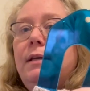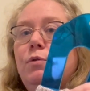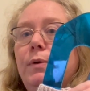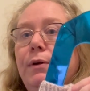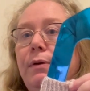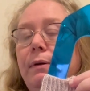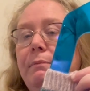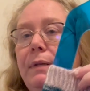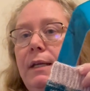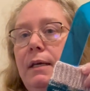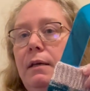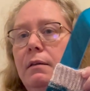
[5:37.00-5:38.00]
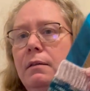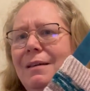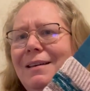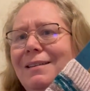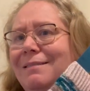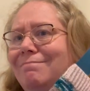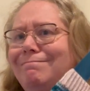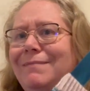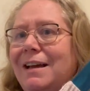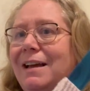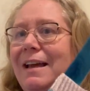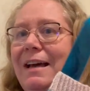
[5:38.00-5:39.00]
20 gram mini that
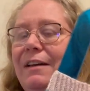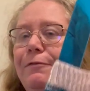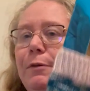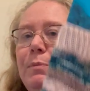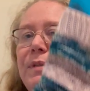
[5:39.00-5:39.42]
I had from